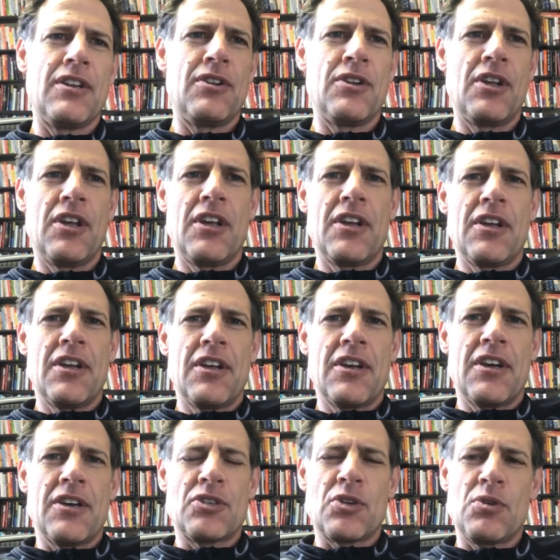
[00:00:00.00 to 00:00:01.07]

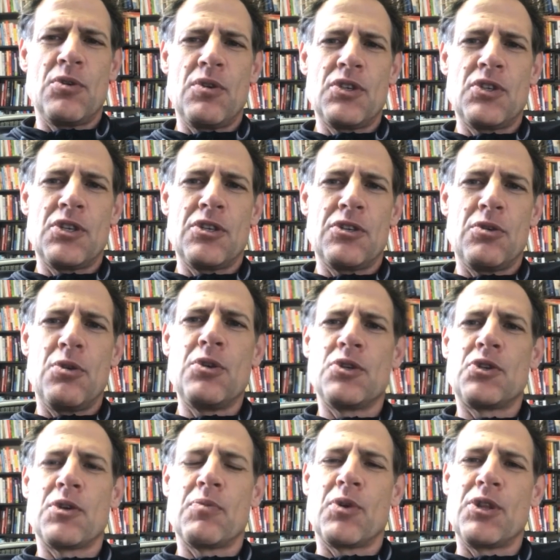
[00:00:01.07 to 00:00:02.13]
And so who
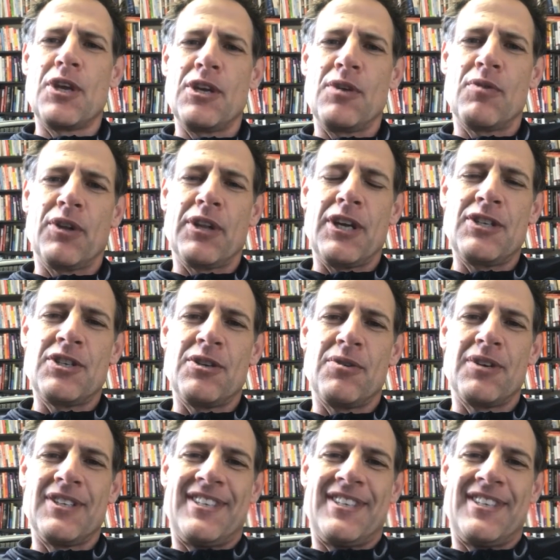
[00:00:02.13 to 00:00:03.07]
is someone that you relate to?